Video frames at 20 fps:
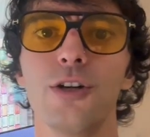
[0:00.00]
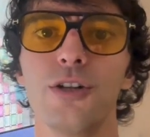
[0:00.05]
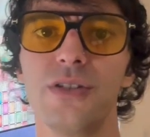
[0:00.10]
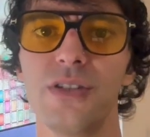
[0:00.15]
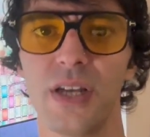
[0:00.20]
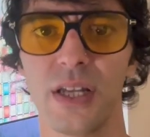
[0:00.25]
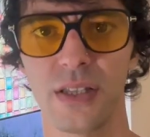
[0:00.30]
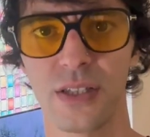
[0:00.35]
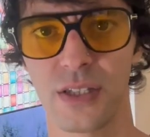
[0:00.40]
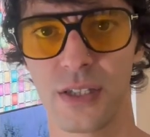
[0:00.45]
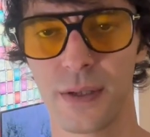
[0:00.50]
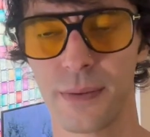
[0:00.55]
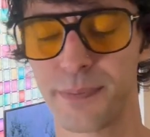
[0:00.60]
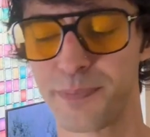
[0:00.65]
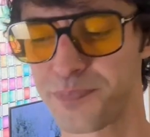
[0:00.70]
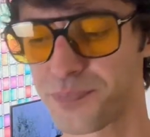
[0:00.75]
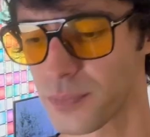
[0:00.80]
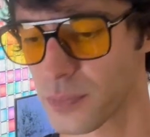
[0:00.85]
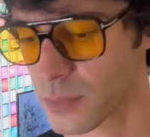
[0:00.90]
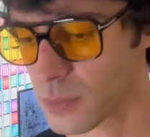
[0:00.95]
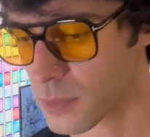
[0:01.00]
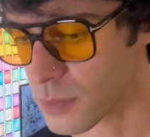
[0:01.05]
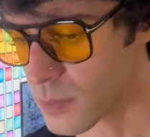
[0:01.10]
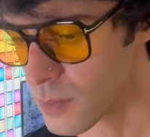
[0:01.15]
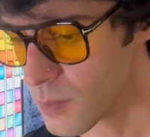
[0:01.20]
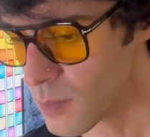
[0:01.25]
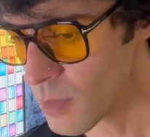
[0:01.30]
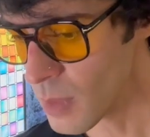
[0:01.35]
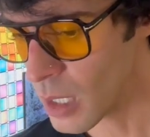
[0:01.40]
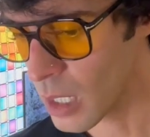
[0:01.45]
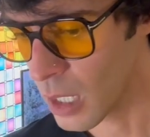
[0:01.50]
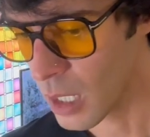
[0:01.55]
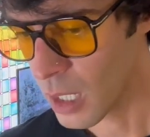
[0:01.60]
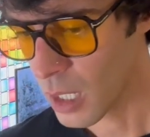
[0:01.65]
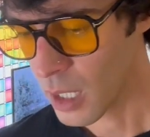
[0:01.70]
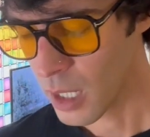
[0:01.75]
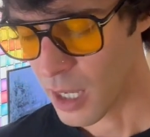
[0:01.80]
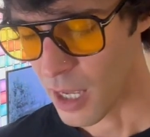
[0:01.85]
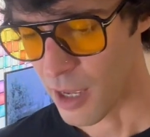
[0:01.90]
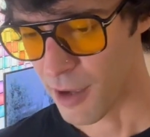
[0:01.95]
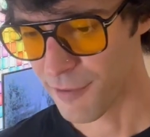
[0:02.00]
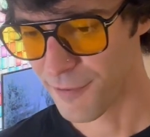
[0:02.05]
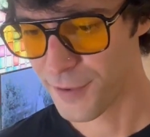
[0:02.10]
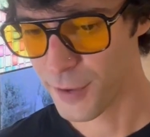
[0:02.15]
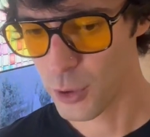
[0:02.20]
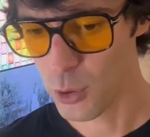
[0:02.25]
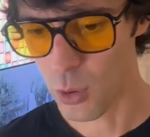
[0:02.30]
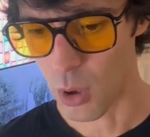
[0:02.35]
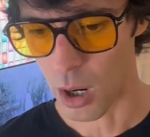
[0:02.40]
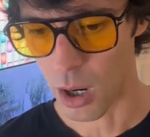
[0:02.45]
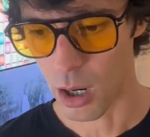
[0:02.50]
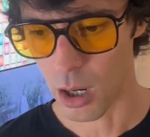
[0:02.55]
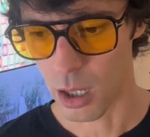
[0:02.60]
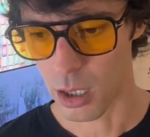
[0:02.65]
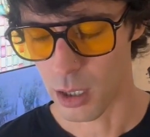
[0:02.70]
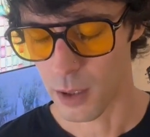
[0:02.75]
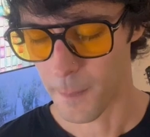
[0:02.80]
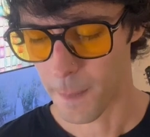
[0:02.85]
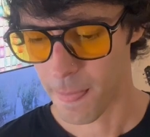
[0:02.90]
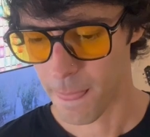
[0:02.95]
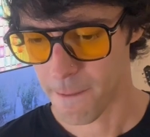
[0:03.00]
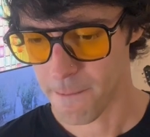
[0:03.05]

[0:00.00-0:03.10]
tits. If you are,